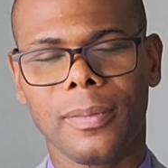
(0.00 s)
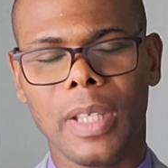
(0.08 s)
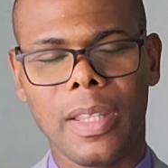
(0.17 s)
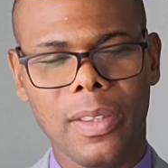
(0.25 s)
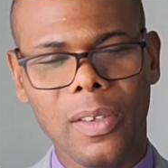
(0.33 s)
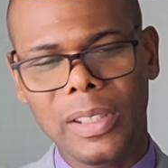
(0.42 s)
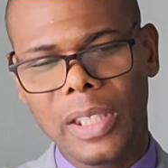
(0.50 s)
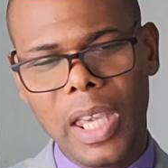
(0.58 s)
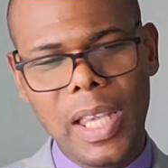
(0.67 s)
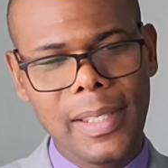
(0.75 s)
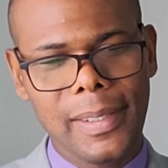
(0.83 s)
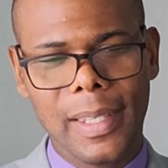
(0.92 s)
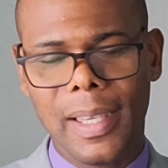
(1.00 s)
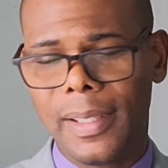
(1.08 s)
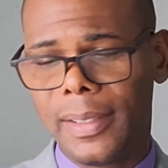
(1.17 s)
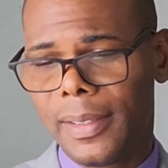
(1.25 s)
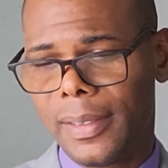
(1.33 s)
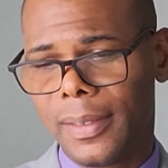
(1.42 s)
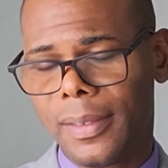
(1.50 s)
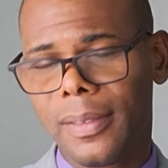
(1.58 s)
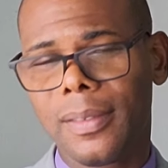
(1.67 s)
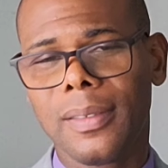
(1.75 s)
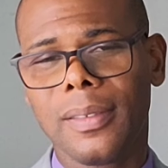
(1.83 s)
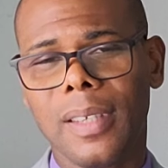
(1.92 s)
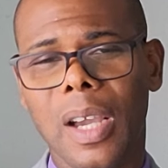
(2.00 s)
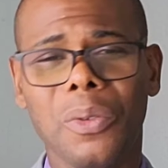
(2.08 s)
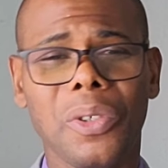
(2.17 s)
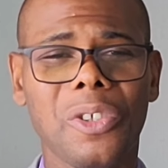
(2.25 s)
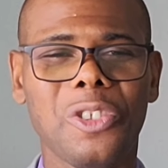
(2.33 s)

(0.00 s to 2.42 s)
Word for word: I thought he said, I will